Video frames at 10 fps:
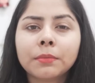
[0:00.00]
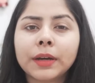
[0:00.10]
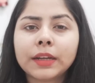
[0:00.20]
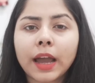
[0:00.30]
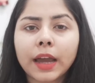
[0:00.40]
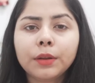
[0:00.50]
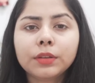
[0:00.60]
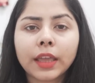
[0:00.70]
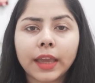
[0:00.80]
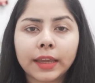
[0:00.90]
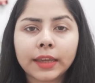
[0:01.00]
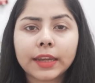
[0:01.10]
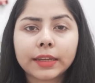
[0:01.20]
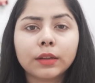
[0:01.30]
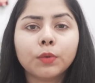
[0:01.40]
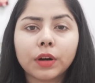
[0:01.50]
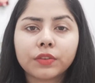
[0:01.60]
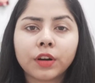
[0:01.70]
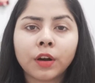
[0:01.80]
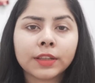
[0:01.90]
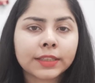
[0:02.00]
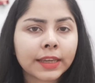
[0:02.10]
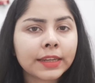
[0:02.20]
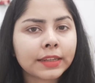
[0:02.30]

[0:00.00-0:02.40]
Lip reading: but I do think it can work for all skin